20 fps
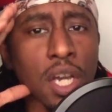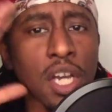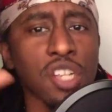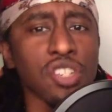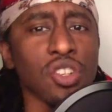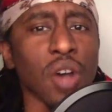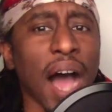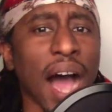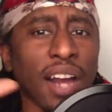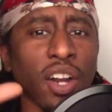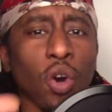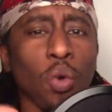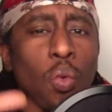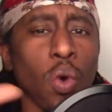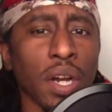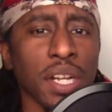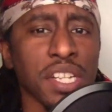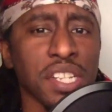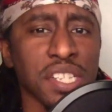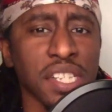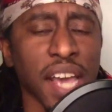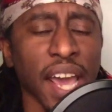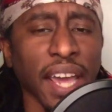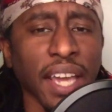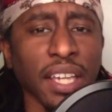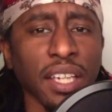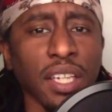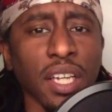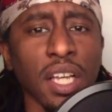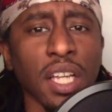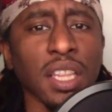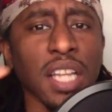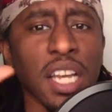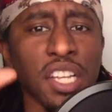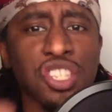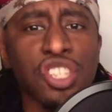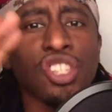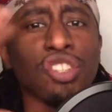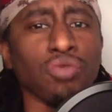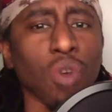So I don't want to say
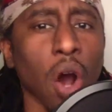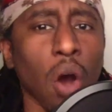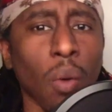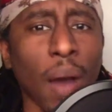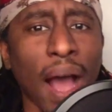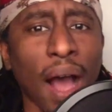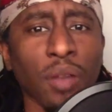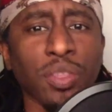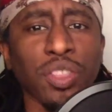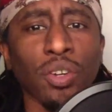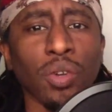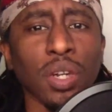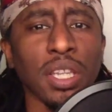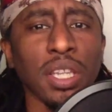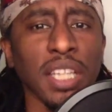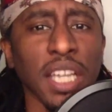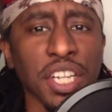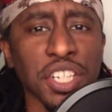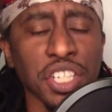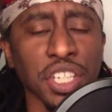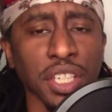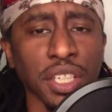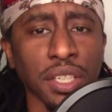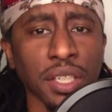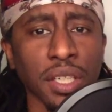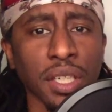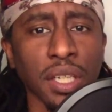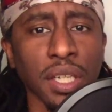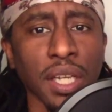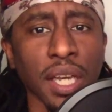Let's throw out the religion.